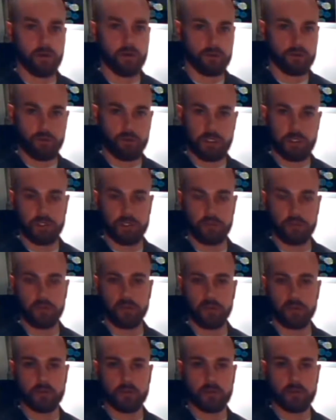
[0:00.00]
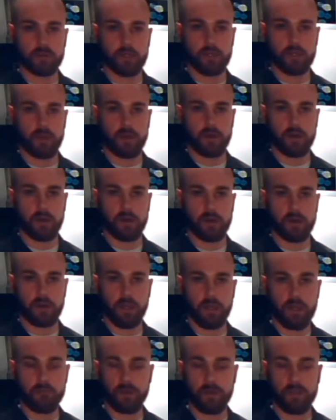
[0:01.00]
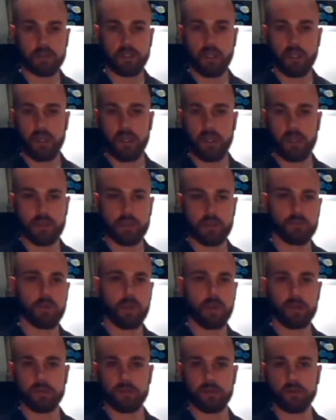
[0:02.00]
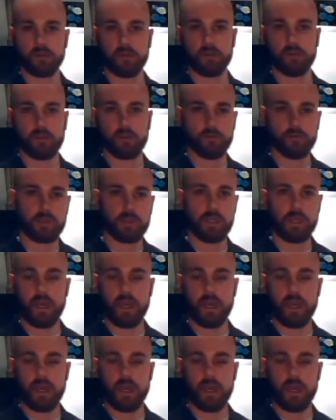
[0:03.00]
You know, traditional, an FHA, conventional,